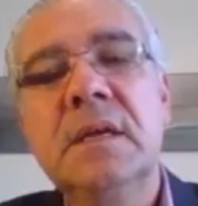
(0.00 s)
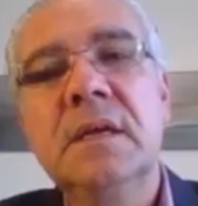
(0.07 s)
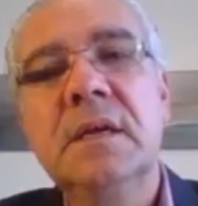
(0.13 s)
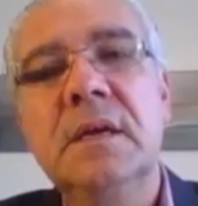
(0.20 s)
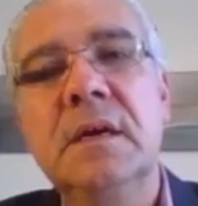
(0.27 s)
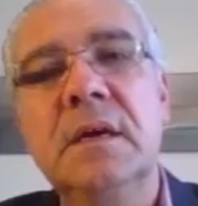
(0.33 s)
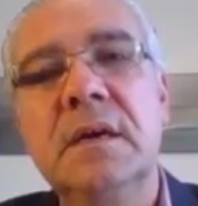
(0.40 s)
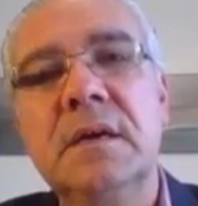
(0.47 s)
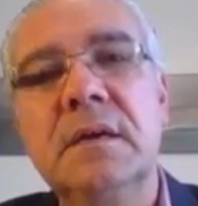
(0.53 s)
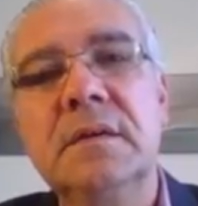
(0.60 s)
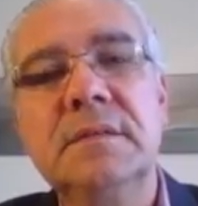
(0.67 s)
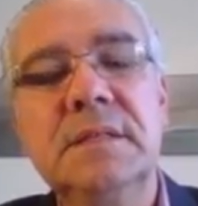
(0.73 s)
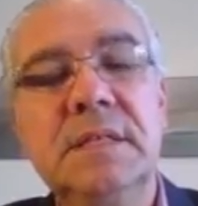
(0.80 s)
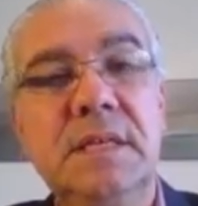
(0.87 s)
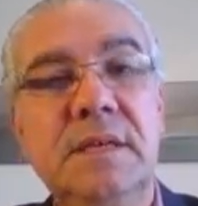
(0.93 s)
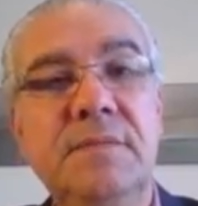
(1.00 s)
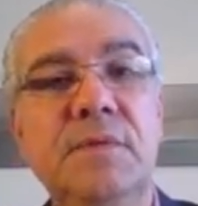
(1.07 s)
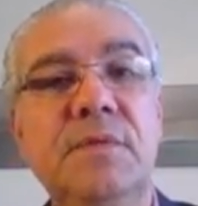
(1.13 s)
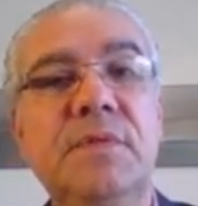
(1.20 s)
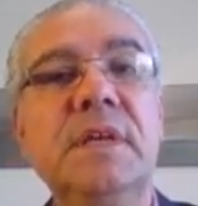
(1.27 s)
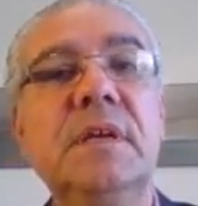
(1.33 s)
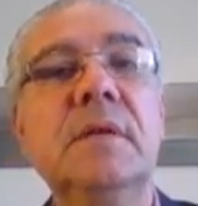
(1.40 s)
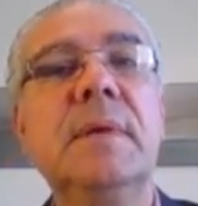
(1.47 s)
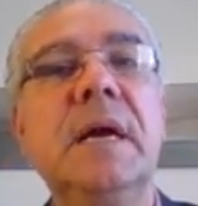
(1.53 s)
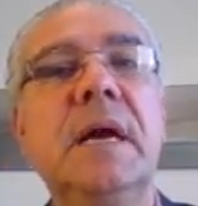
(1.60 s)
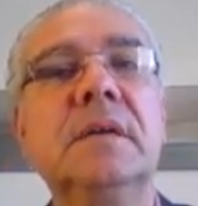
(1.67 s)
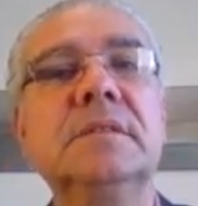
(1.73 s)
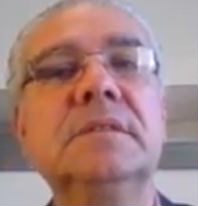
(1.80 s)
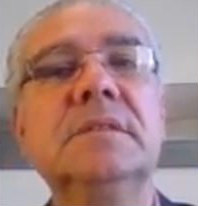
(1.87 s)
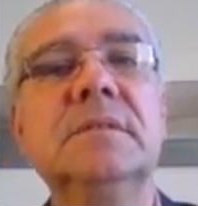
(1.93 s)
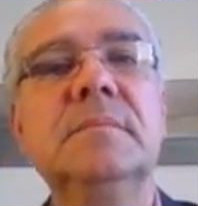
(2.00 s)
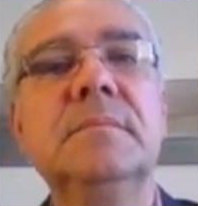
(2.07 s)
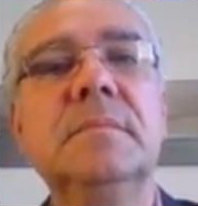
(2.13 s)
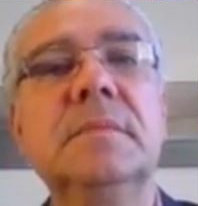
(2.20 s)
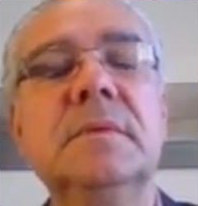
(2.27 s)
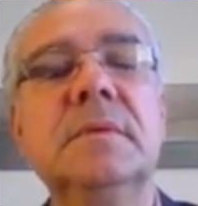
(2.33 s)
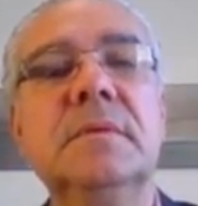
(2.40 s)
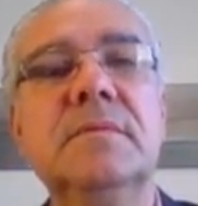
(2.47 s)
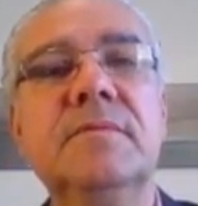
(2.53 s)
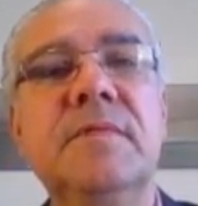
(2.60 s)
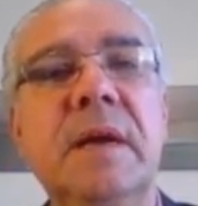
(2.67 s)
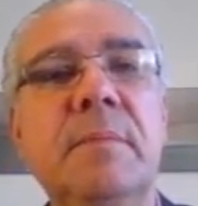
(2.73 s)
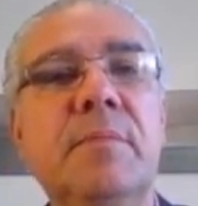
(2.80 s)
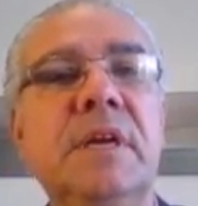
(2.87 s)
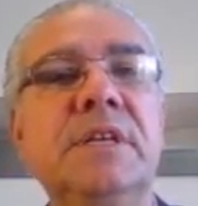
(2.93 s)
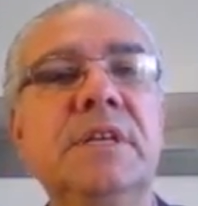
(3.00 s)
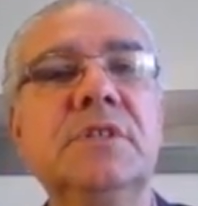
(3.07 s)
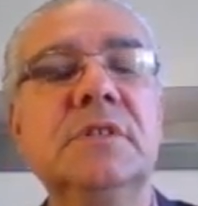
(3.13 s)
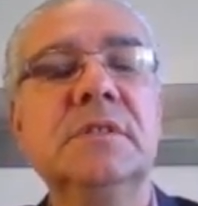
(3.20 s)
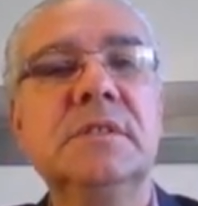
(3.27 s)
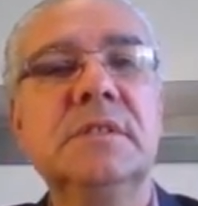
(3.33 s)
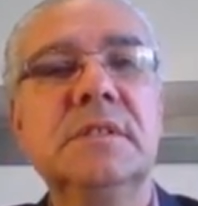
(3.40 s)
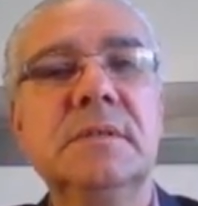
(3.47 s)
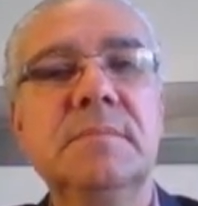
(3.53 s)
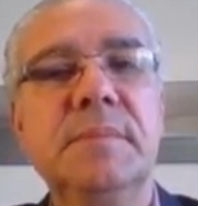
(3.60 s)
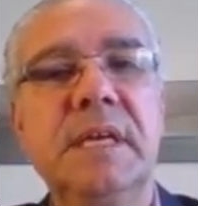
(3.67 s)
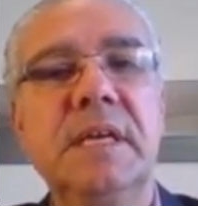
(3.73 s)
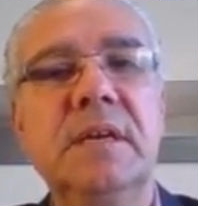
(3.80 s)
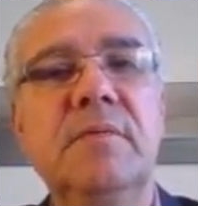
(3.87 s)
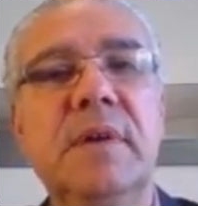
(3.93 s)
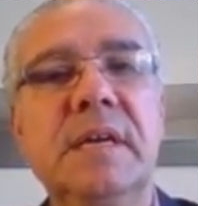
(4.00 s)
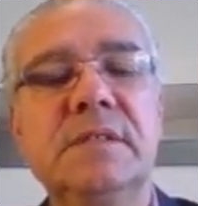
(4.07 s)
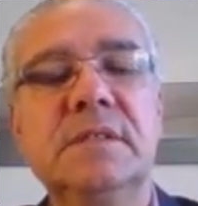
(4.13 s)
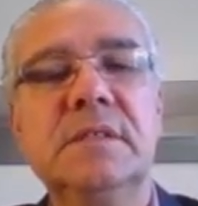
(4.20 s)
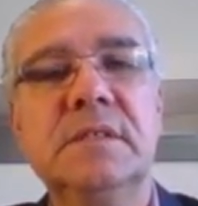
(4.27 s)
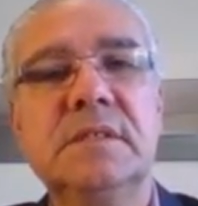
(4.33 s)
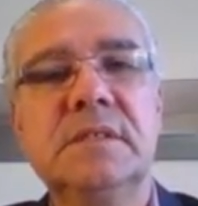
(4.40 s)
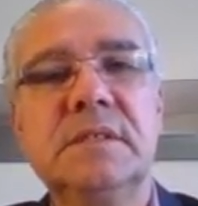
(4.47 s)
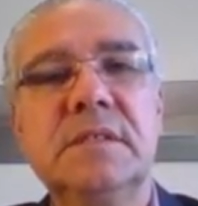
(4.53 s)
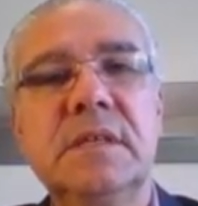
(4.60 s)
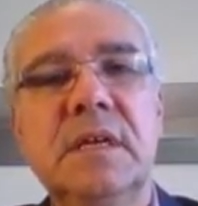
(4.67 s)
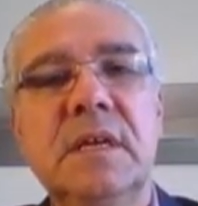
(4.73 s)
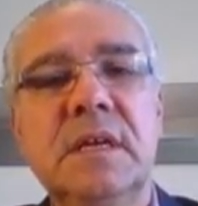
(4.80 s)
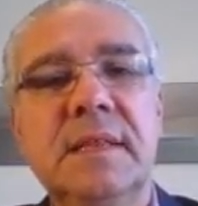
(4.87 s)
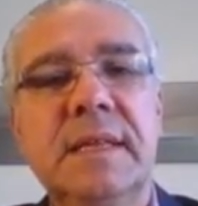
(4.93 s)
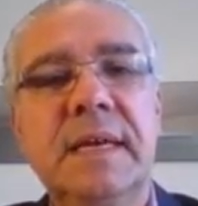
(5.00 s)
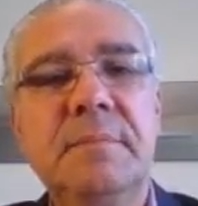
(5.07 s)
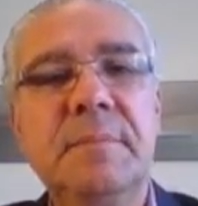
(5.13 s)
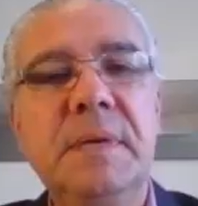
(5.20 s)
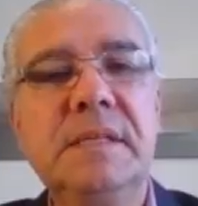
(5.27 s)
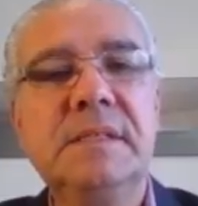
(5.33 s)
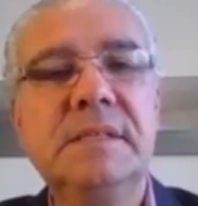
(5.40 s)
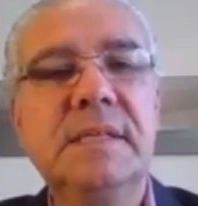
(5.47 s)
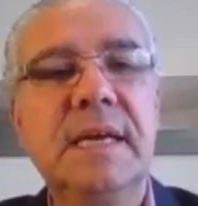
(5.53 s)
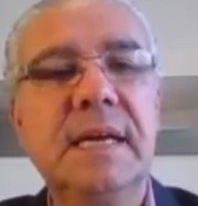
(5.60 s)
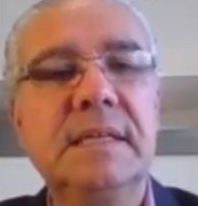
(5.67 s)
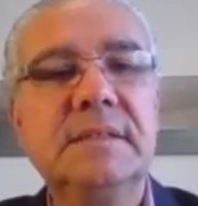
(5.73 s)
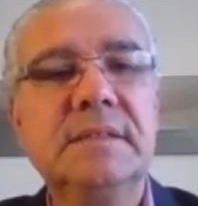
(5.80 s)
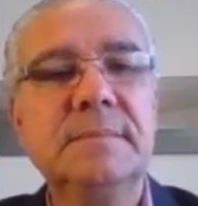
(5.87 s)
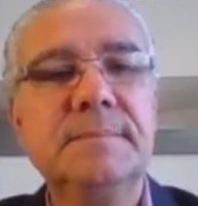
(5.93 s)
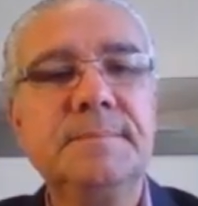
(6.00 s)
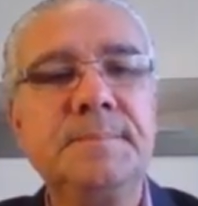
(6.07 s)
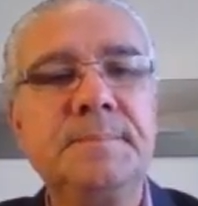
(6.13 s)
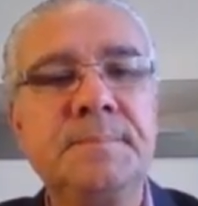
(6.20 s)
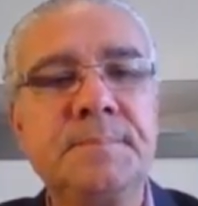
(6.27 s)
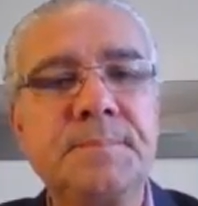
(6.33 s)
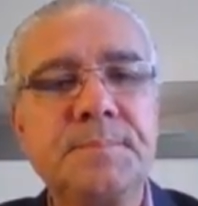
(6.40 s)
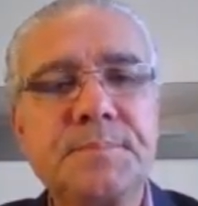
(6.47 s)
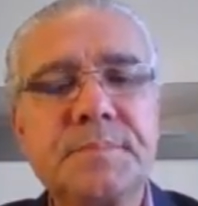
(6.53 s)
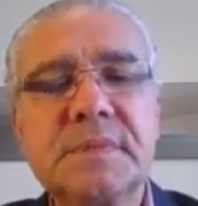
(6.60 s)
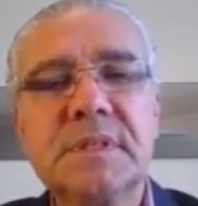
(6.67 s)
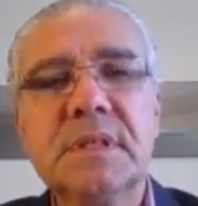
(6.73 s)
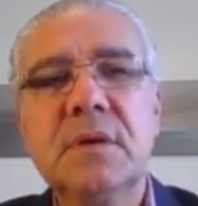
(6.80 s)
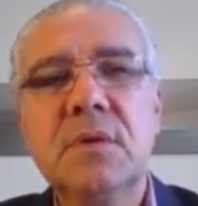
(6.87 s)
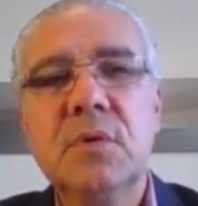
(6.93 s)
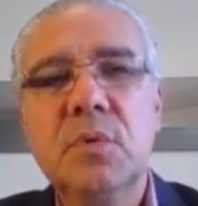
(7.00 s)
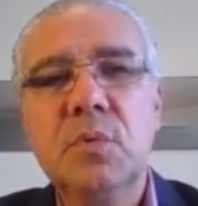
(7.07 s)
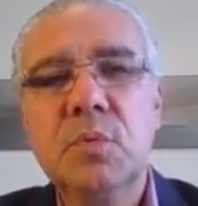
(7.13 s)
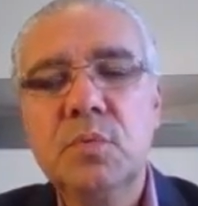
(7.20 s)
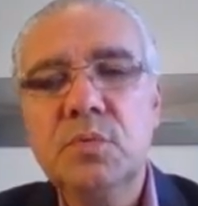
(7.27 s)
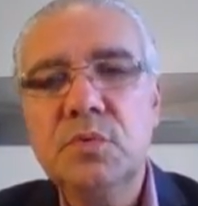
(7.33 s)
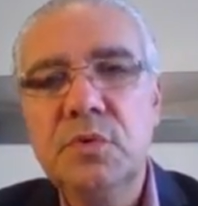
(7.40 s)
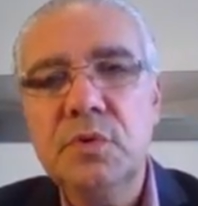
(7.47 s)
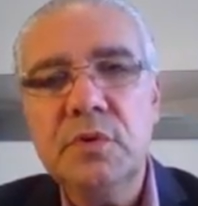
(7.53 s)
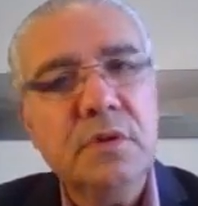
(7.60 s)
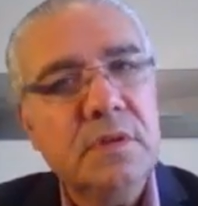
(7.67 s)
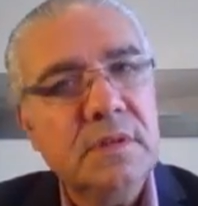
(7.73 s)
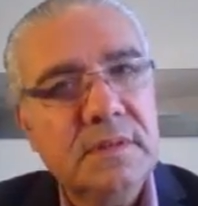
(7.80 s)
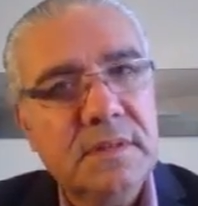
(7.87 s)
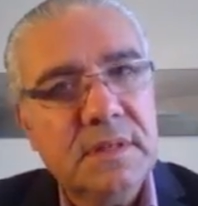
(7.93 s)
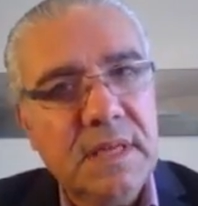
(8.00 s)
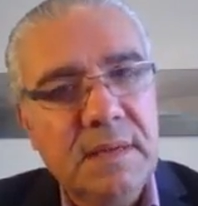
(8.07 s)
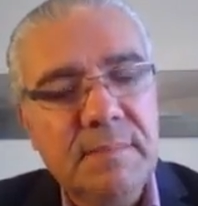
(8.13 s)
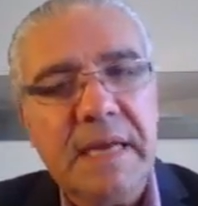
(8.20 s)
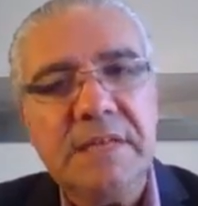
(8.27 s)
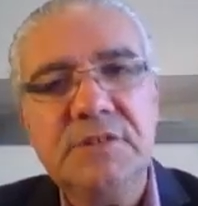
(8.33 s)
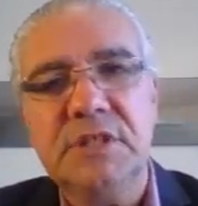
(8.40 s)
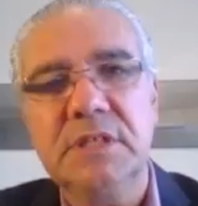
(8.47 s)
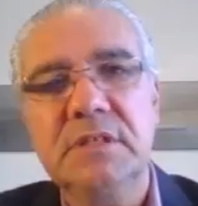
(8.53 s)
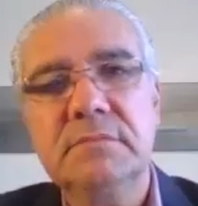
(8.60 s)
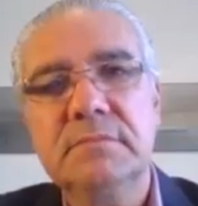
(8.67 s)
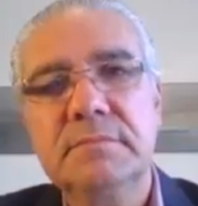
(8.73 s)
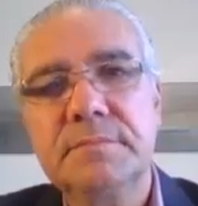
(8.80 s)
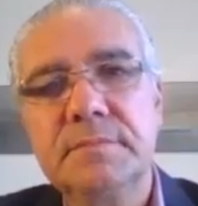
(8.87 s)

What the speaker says: If you think about vibrations being in resonance, that means that you could imagine